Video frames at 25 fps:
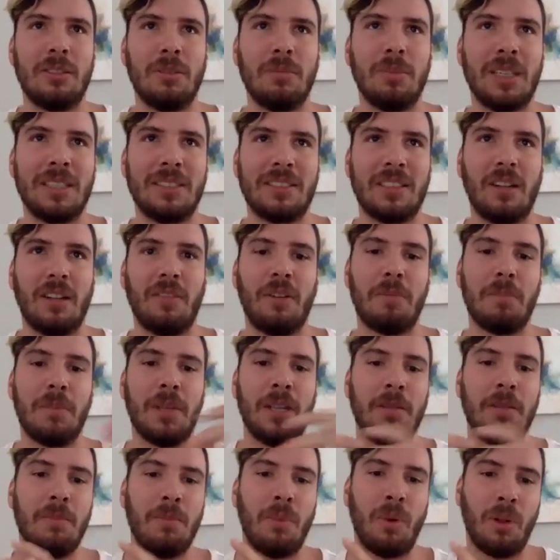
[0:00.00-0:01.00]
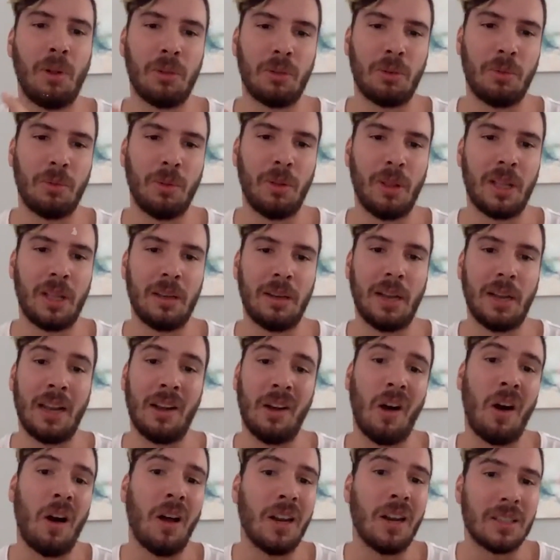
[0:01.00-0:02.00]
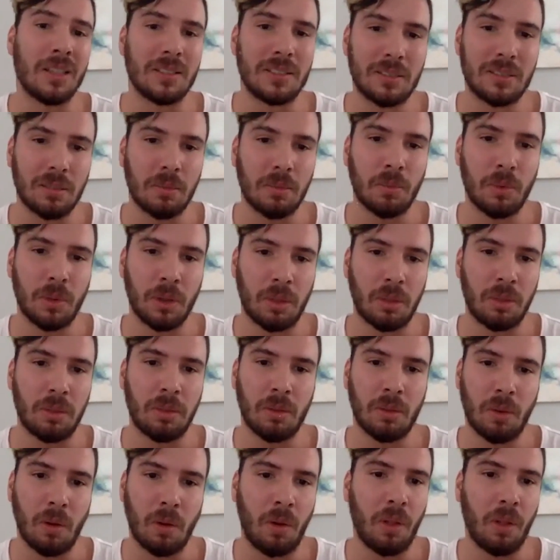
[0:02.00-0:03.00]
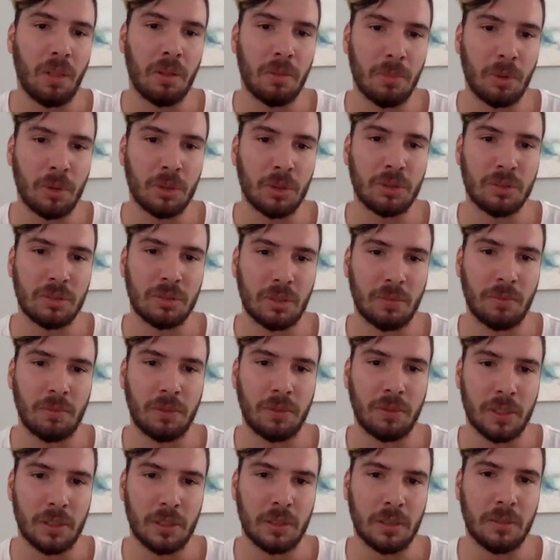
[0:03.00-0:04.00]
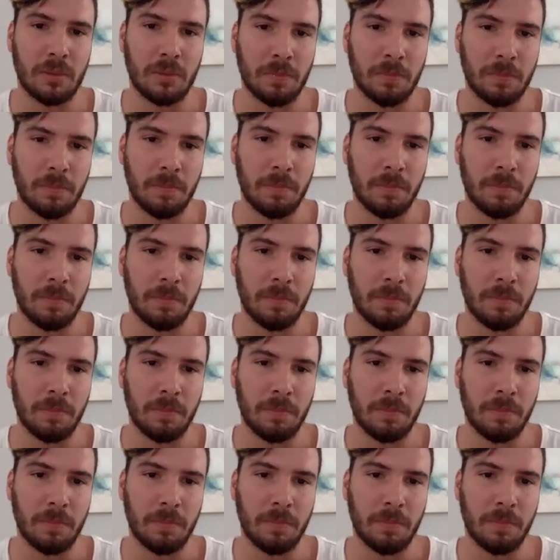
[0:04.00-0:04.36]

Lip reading: to myself and being vulnerable and honest with all the emotions I'm feeling.